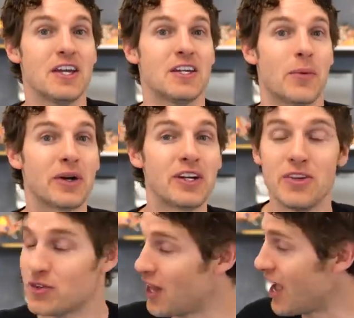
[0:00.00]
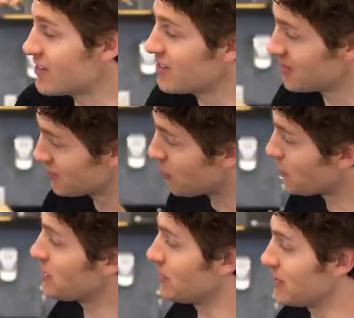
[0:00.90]
Now we're going to utilize
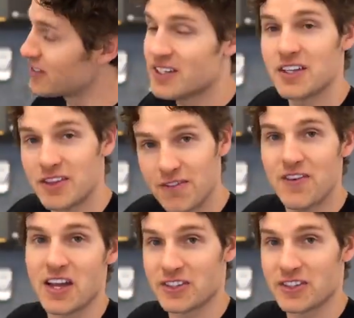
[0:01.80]
Cornelius, the fake